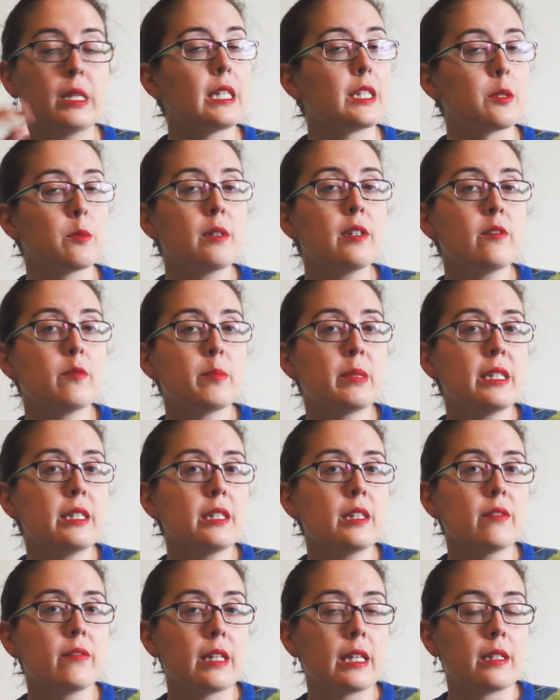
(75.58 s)
But yeah, so we've
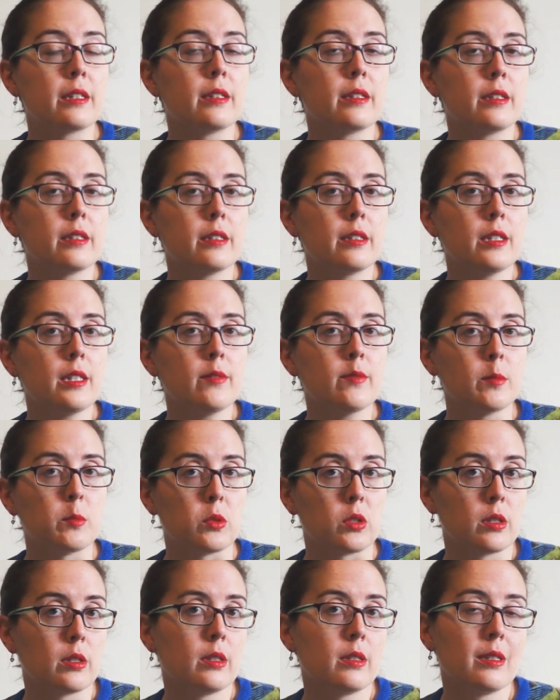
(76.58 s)
been to the vet
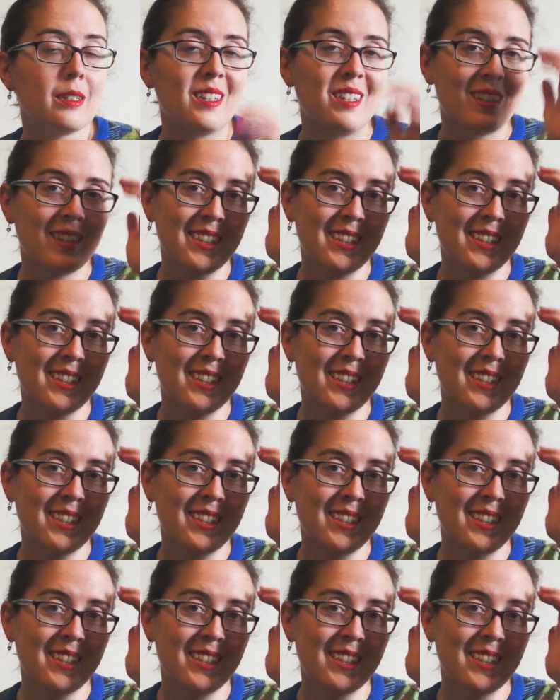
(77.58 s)
even more.